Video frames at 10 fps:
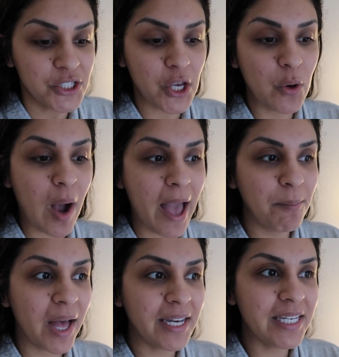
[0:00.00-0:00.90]
So
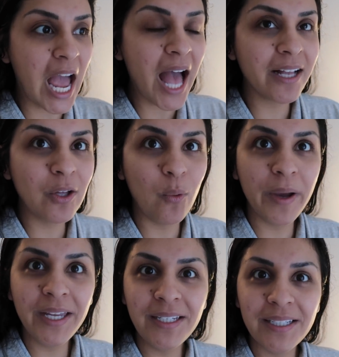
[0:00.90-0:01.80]
I'm not
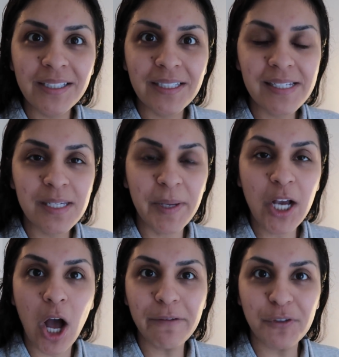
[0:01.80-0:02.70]
going to
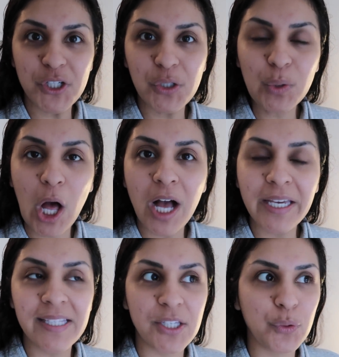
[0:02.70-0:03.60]
be gone for too
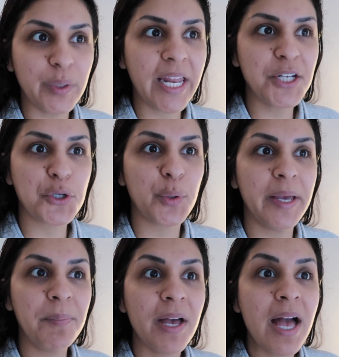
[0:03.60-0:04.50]
long. It's a 3-day
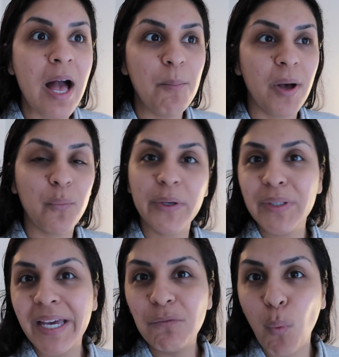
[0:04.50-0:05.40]
trip, but we
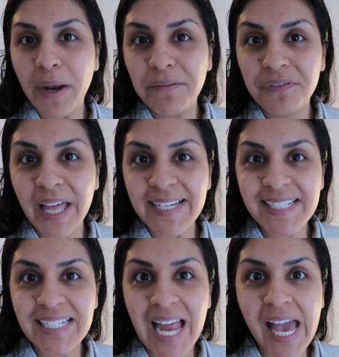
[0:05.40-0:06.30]
only have one
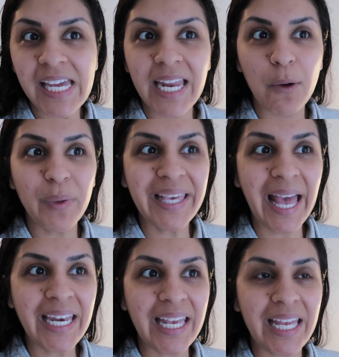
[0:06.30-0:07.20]
flight tonight and we
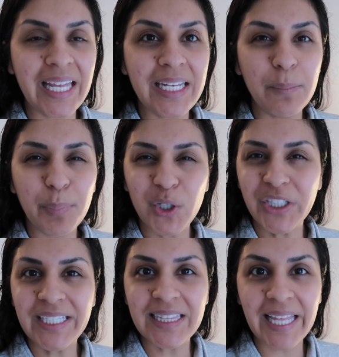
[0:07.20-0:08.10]
get in
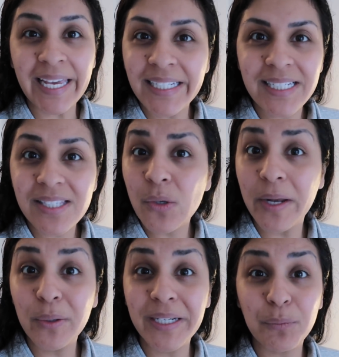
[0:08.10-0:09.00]
pretty late, so
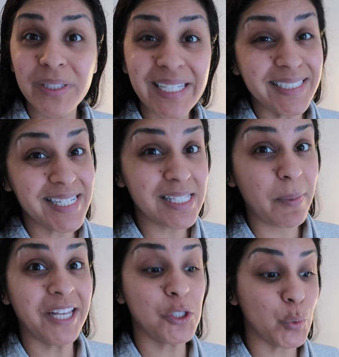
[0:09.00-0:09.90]
I don't really
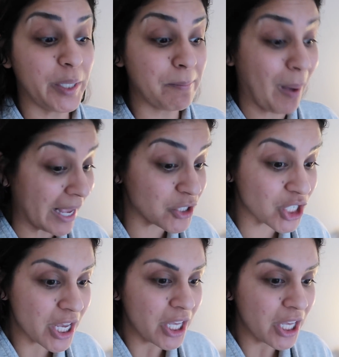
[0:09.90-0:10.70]
anticipate doing much.